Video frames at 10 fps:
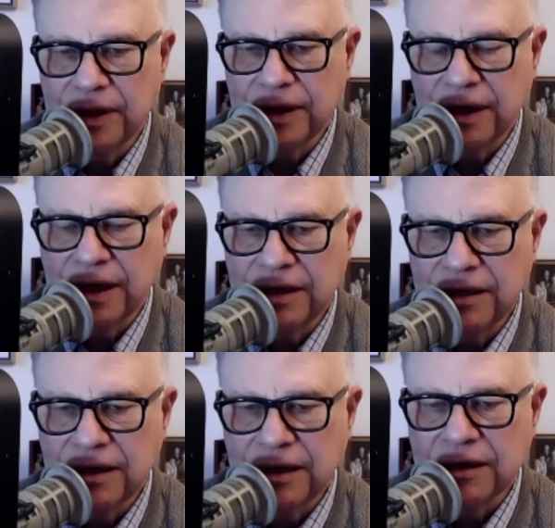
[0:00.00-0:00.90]
And
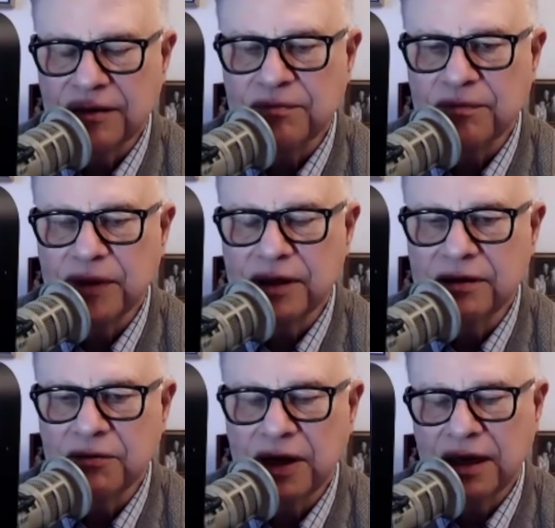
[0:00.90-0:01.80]

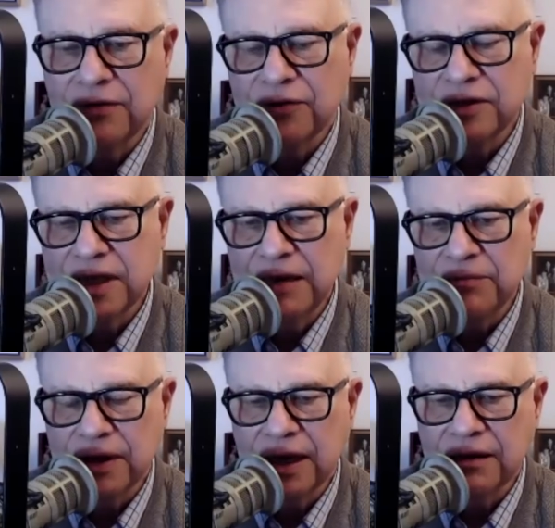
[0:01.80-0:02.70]
for
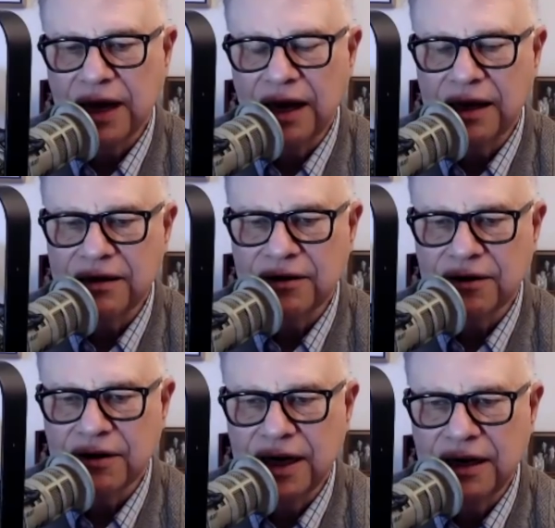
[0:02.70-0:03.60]
example, now I can hear
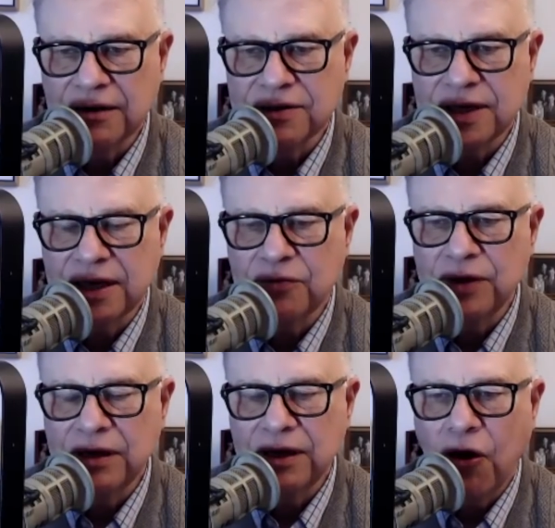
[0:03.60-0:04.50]
her now saying,
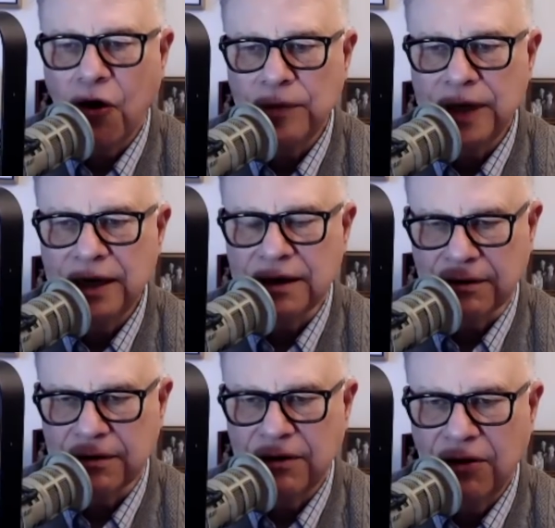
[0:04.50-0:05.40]
"Whitty, calm down,
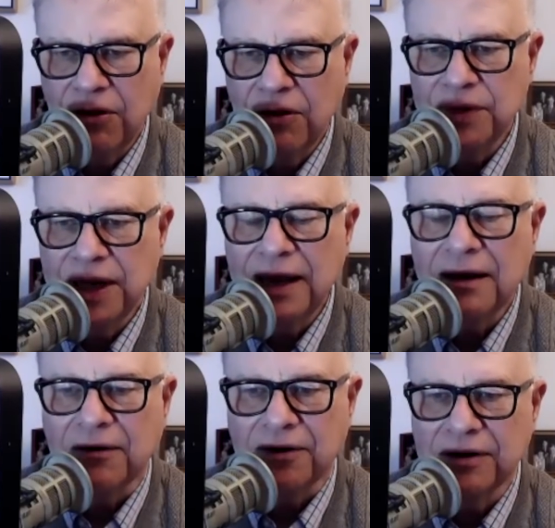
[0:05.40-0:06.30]
calm
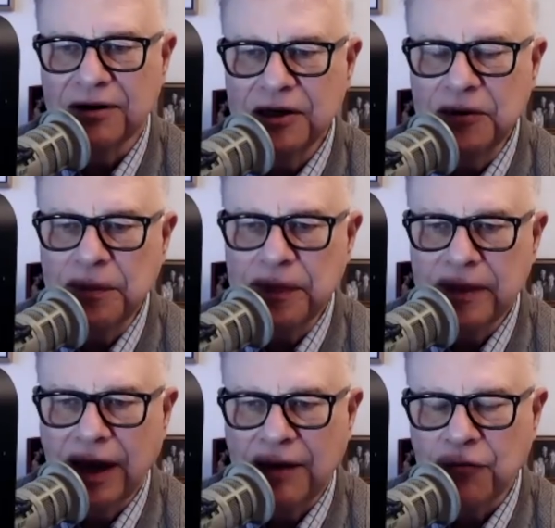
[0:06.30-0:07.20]
down.
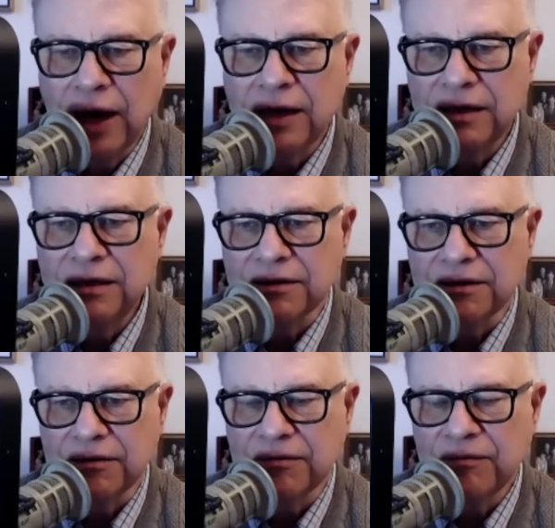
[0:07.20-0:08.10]
I'm right
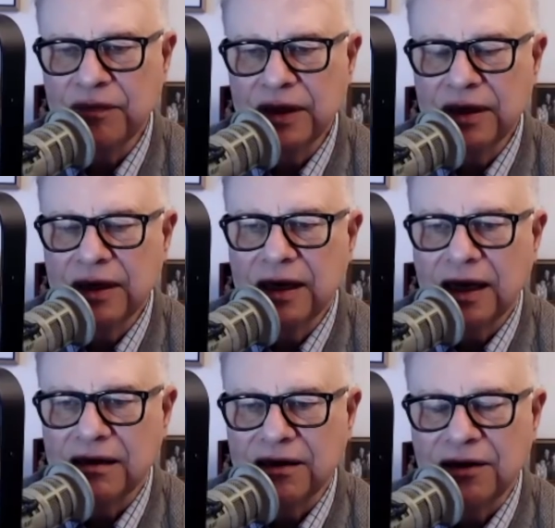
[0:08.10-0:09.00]
here."
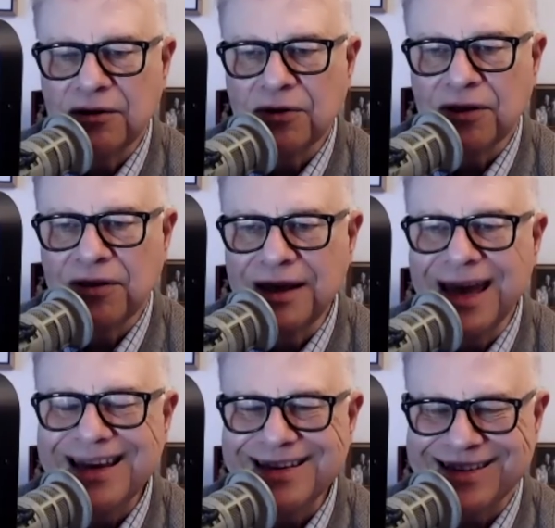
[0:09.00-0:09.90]
And, you know, the thing
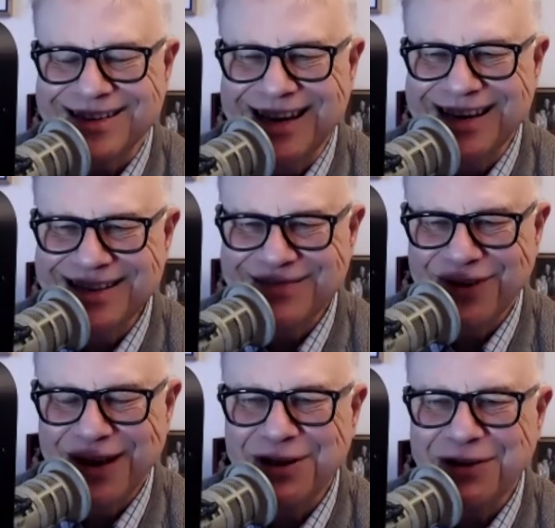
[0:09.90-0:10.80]
is, she is
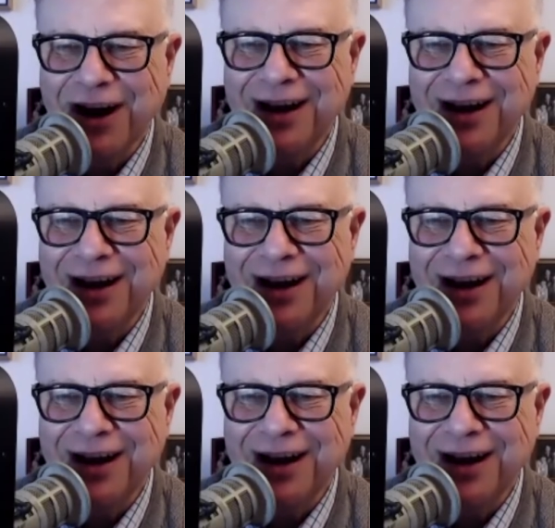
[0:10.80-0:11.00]
probably right